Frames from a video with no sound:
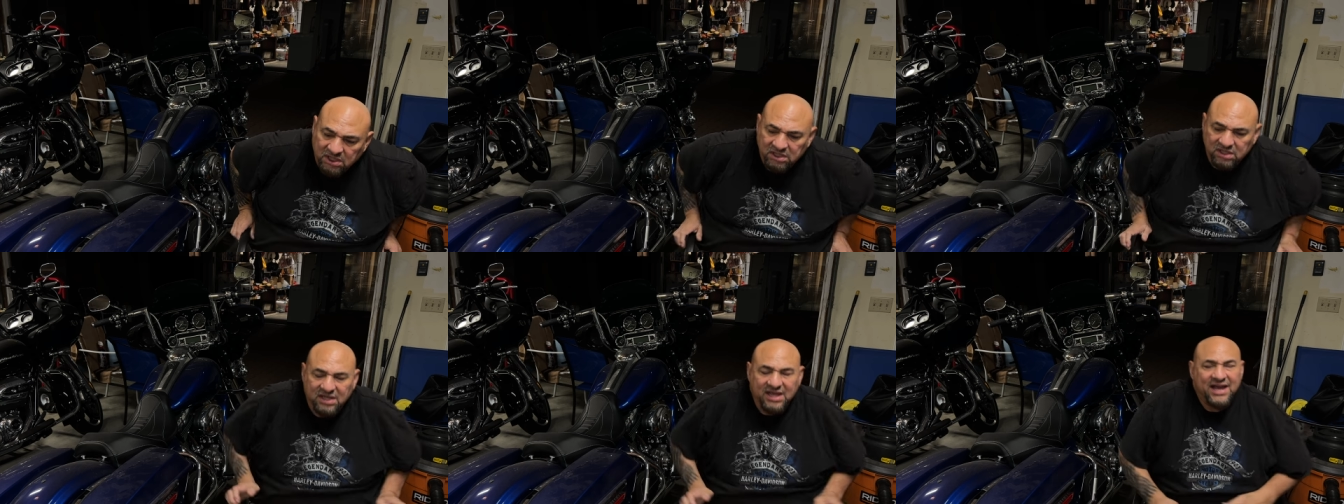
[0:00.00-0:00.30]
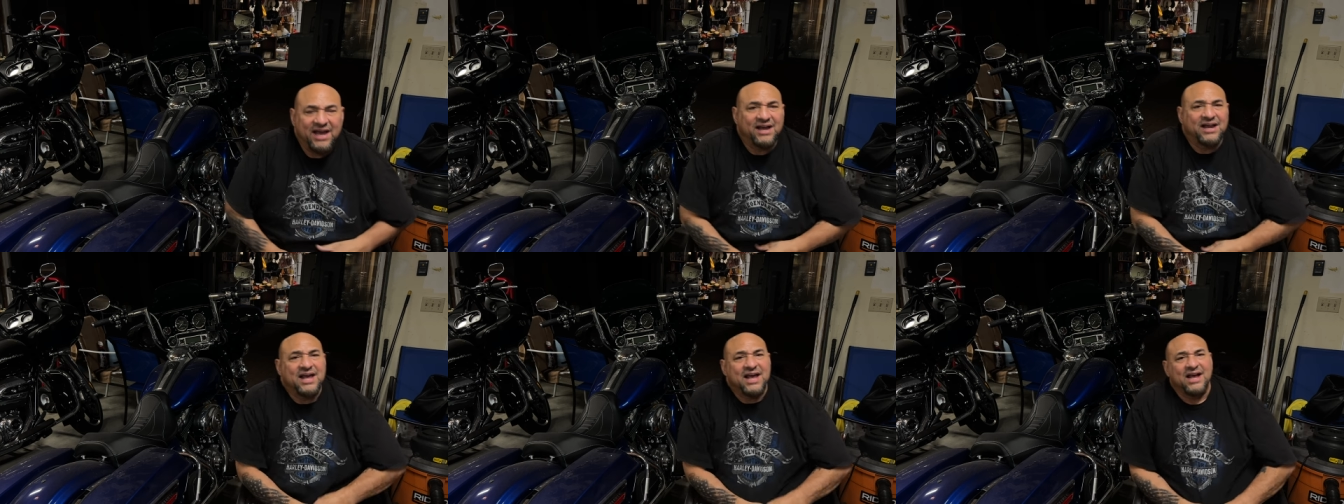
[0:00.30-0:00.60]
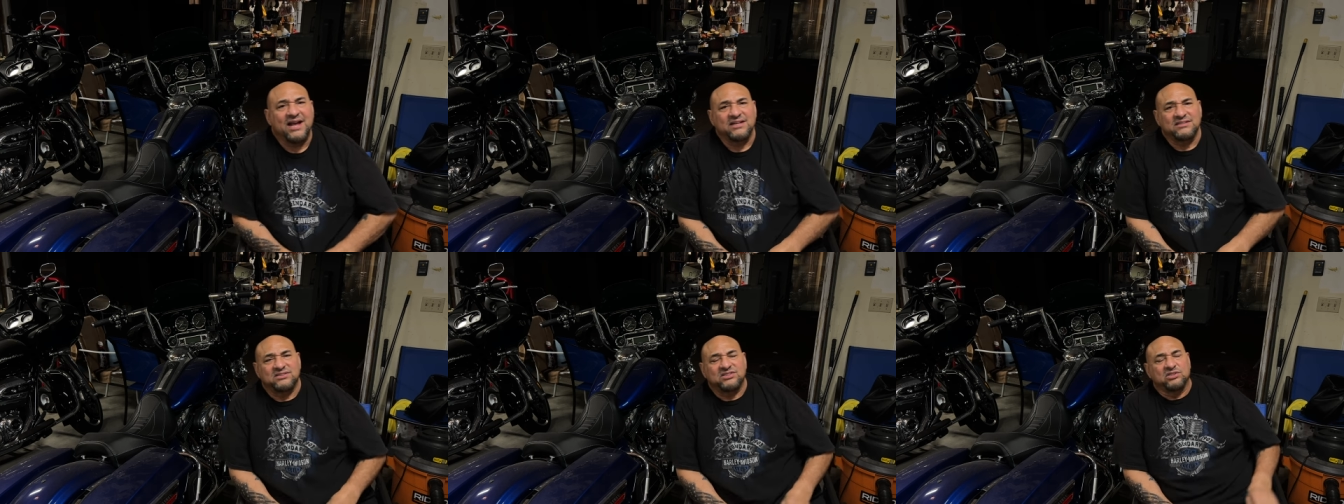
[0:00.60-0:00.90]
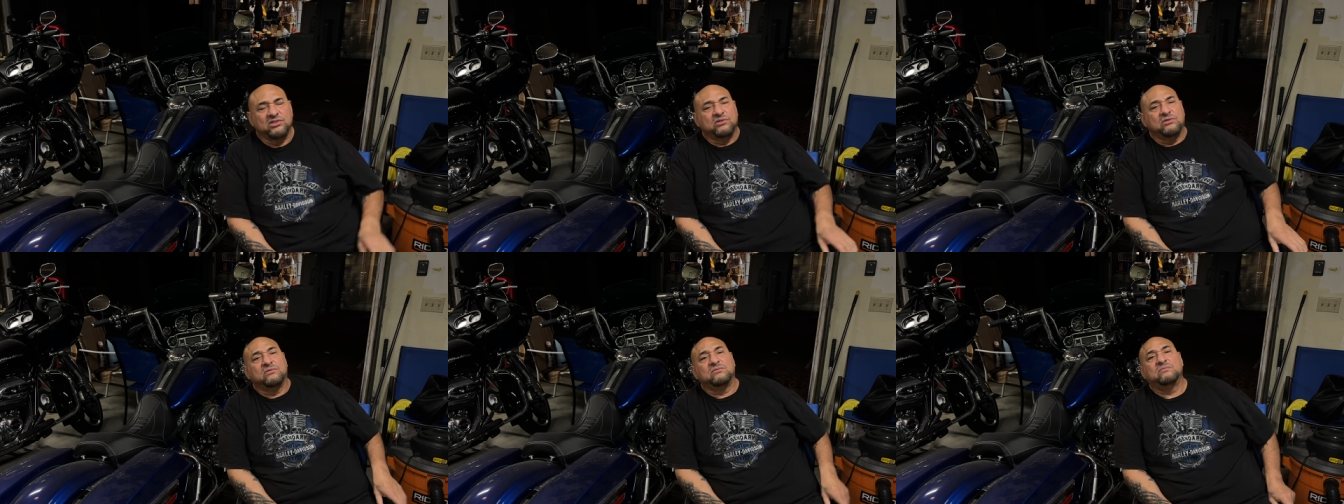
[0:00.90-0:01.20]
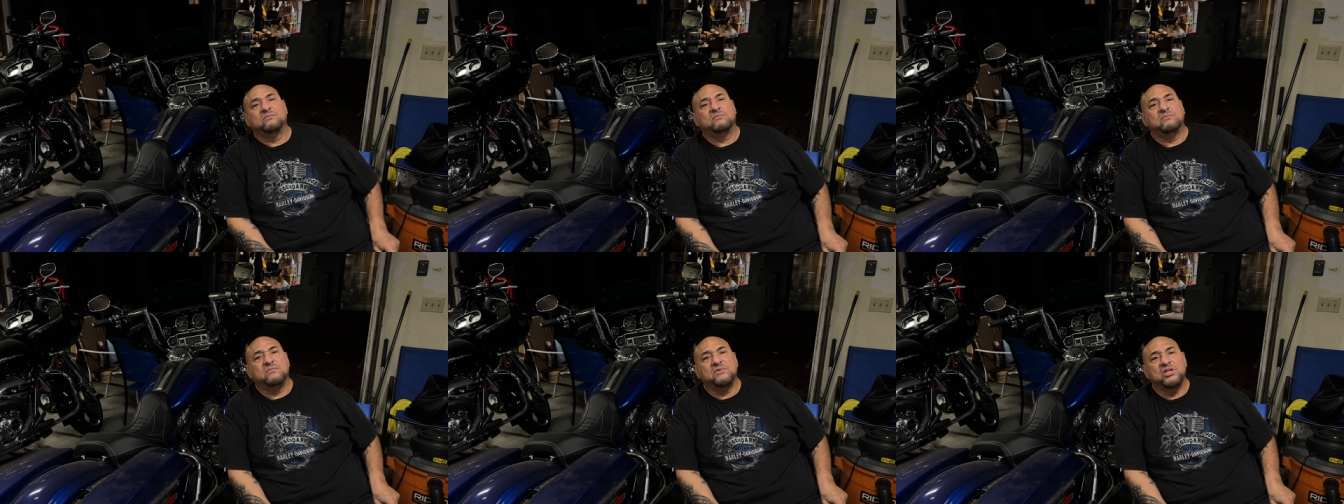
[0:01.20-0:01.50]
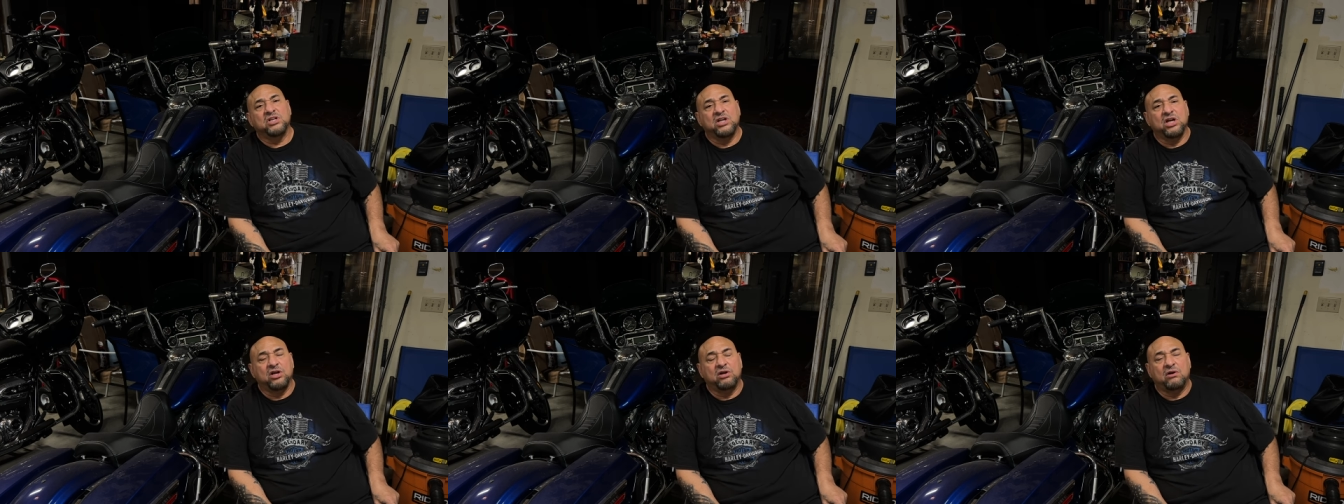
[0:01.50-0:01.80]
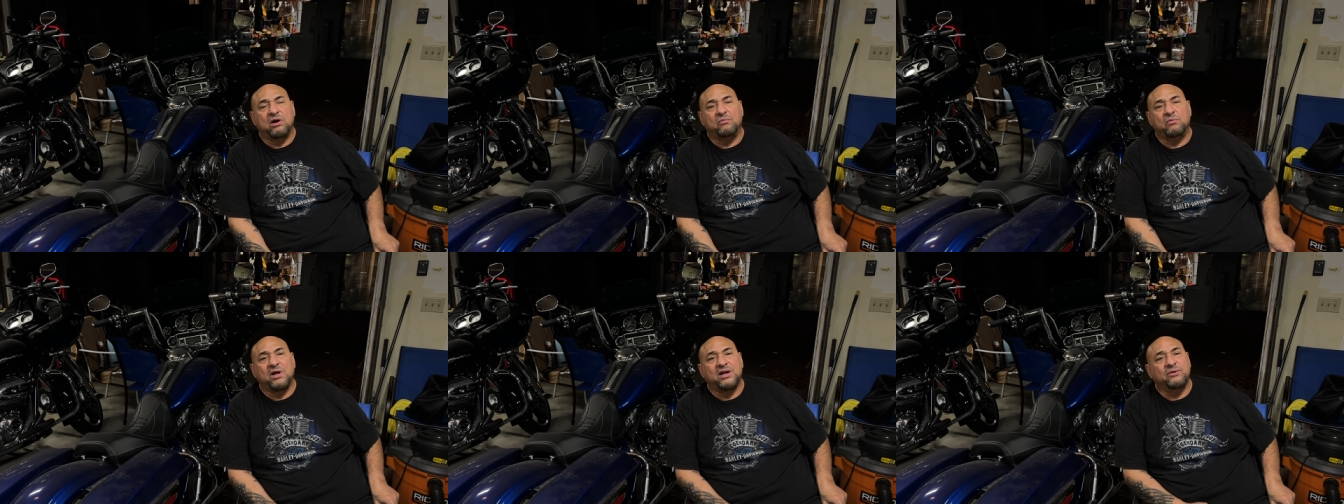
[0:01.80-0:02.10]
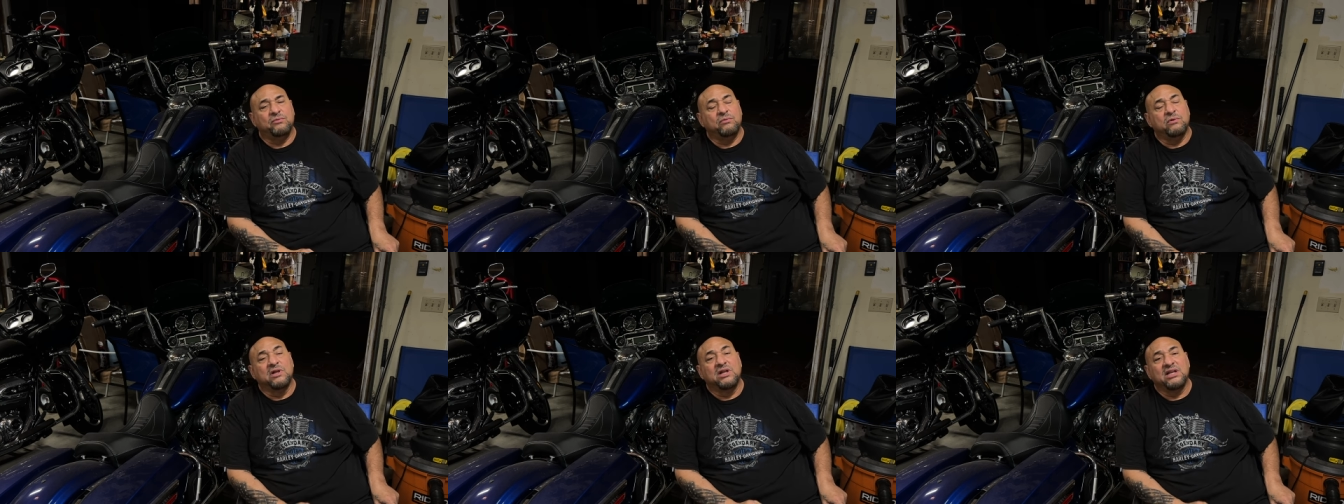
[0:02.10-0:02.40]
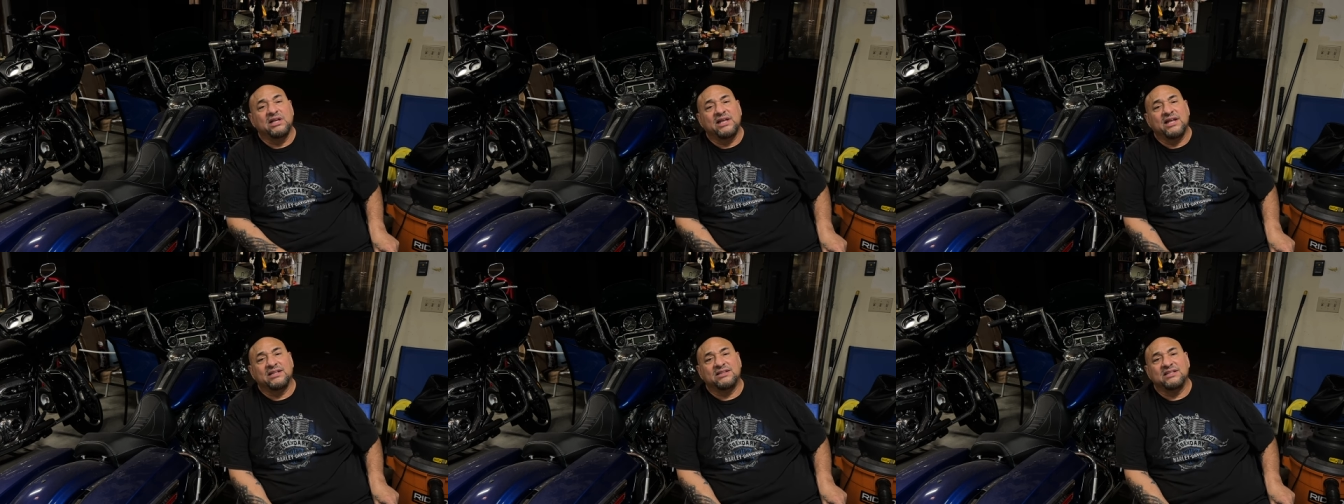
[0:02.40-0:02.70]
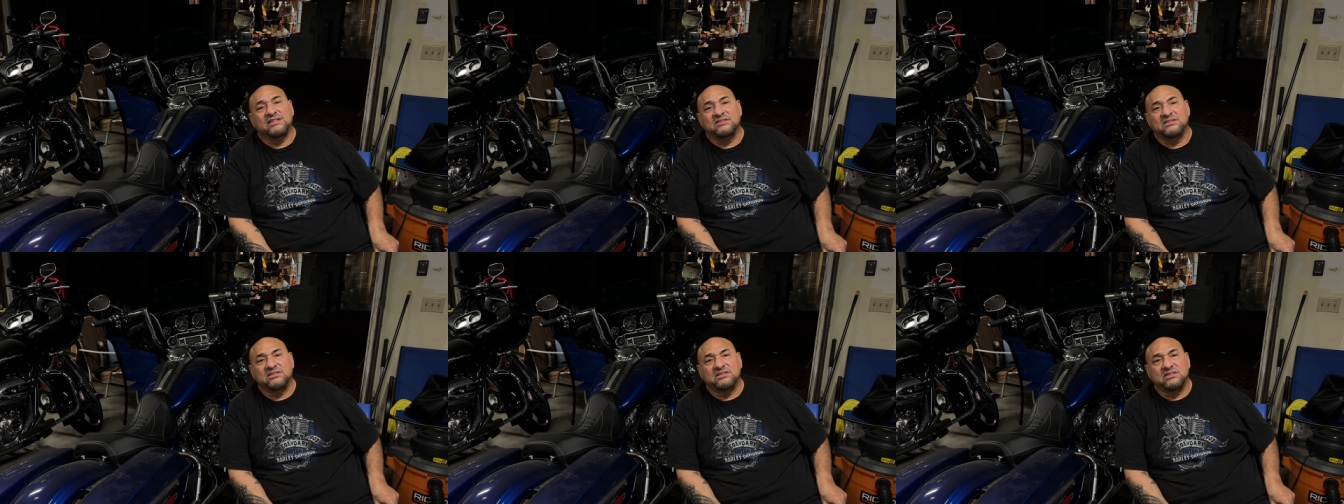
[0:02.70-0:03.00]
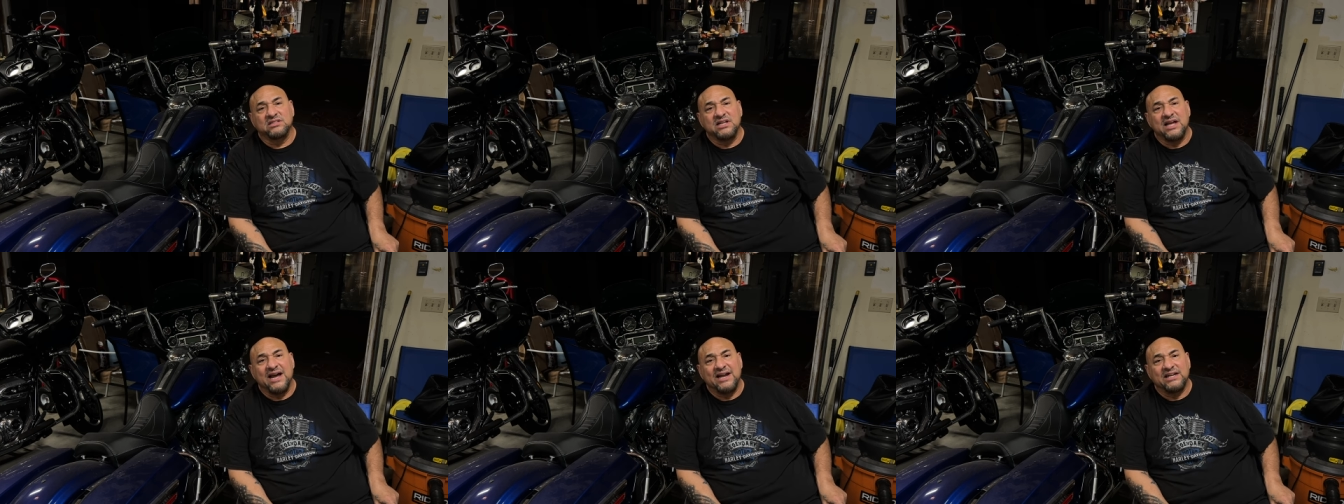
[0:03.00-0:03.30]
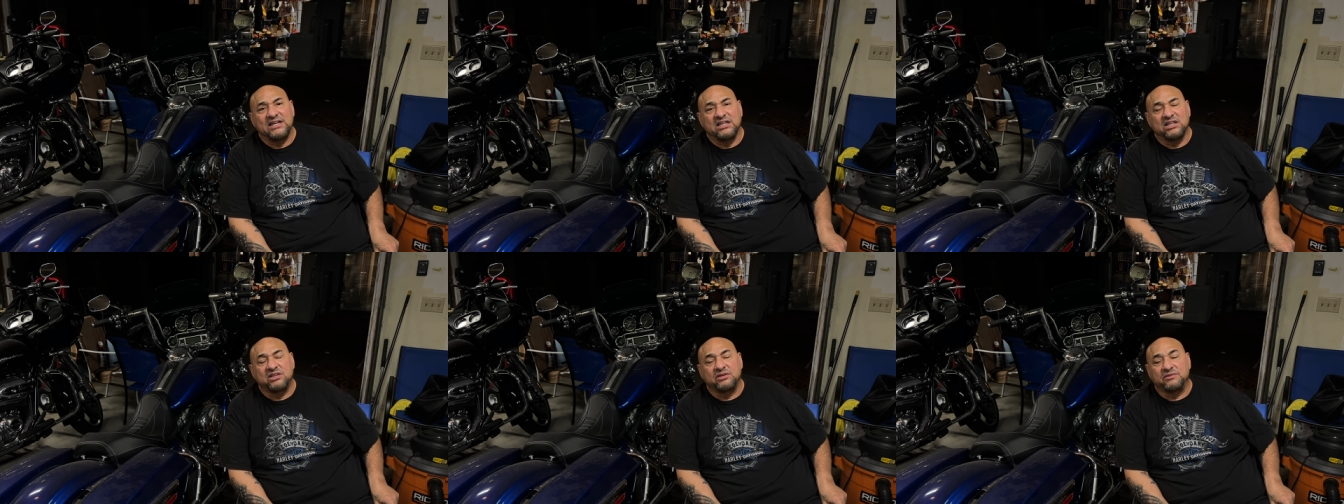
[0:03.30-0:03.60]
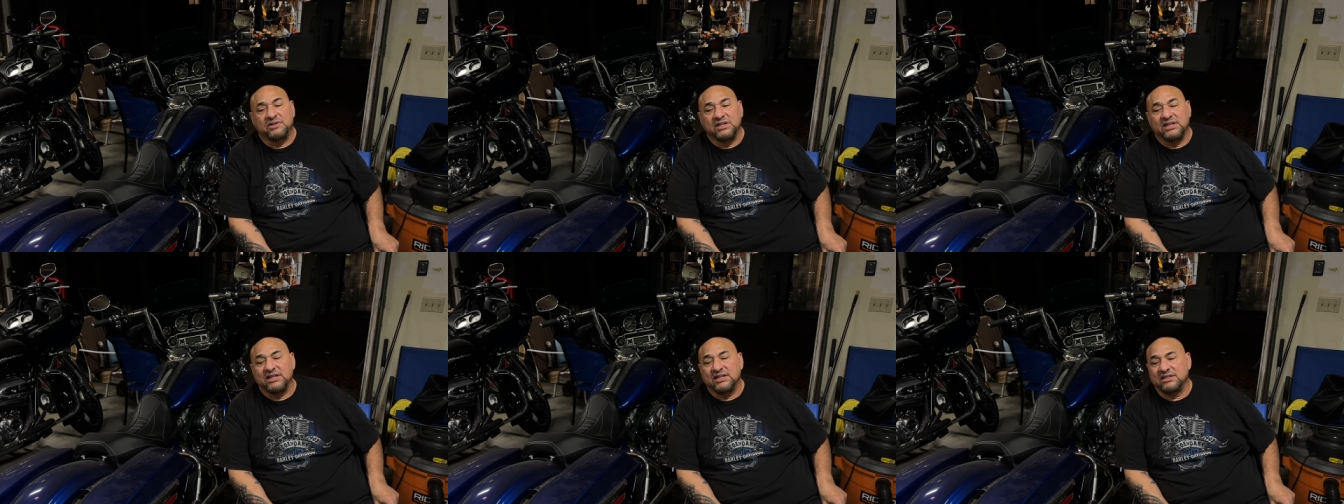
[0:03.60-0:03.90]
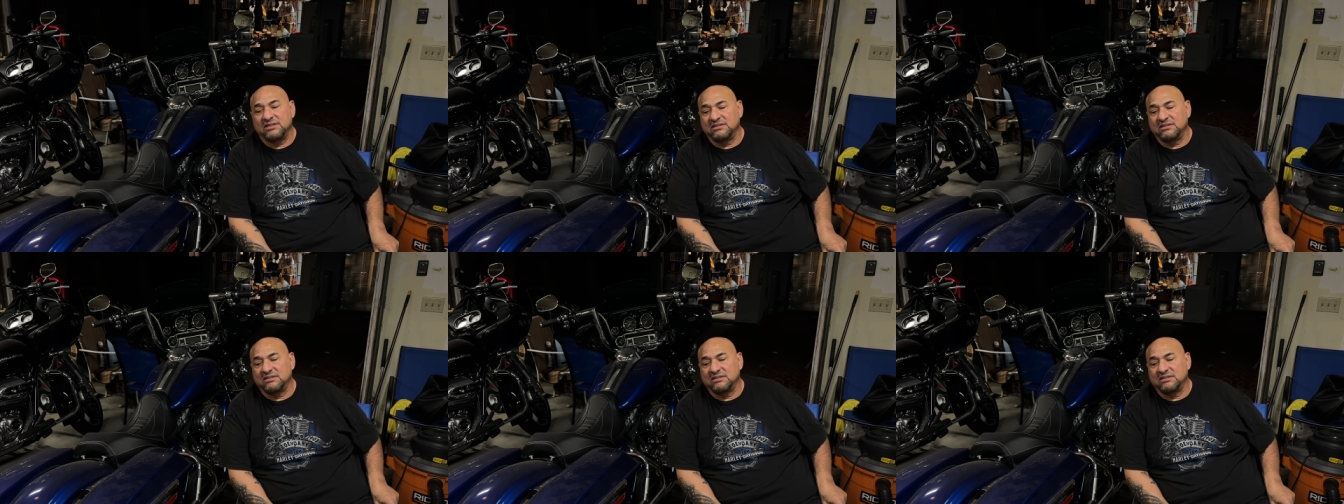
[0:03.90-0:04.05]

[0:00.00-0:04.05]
yeah, guys, so, you know, I wanna really get these 93